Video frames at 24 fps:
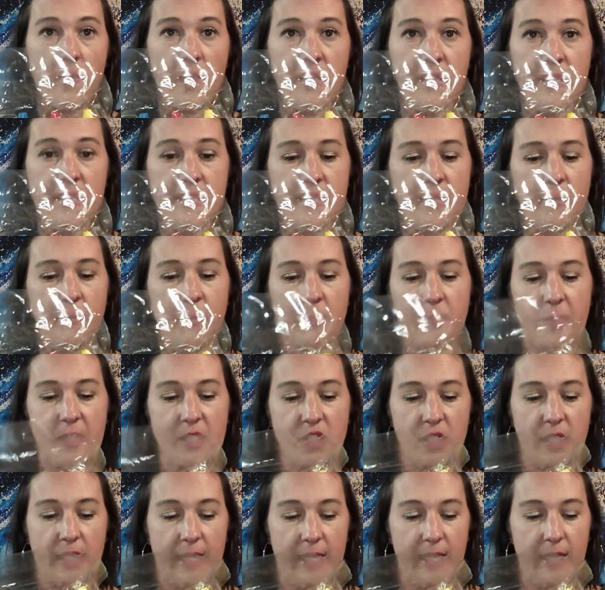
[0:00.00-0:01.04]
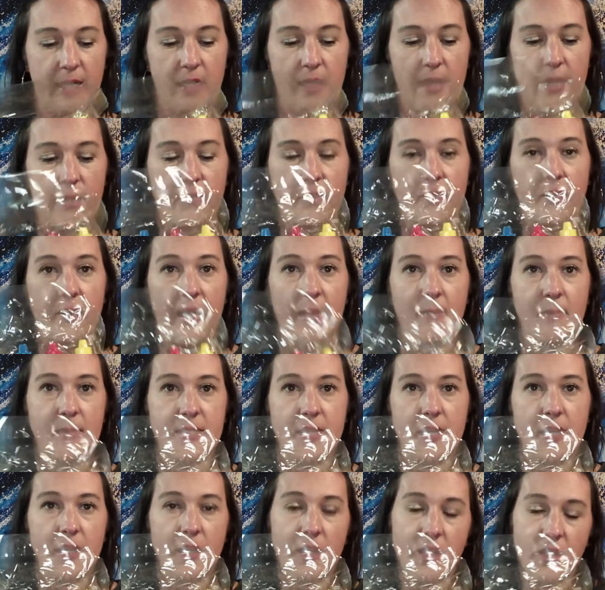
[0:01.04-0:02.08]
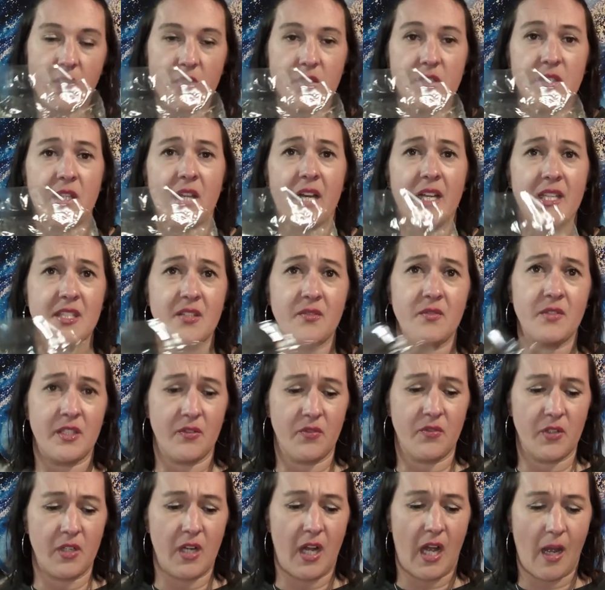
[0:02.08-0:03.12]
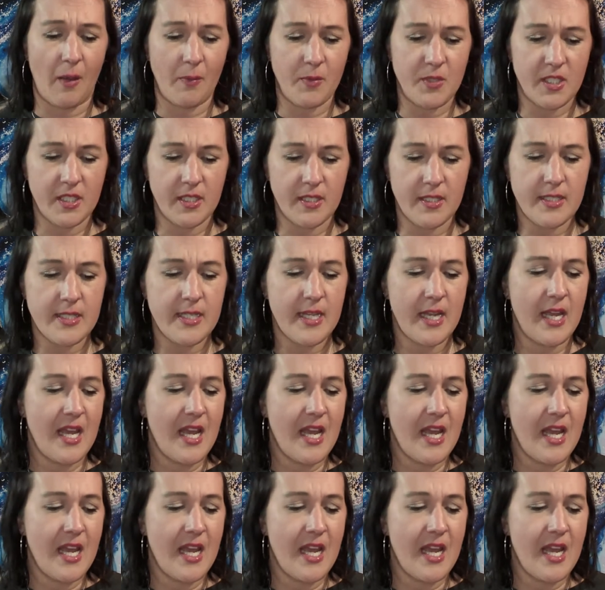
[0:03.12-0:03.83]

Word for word: this sublimation ink off of Amazon. And there's lots of different options.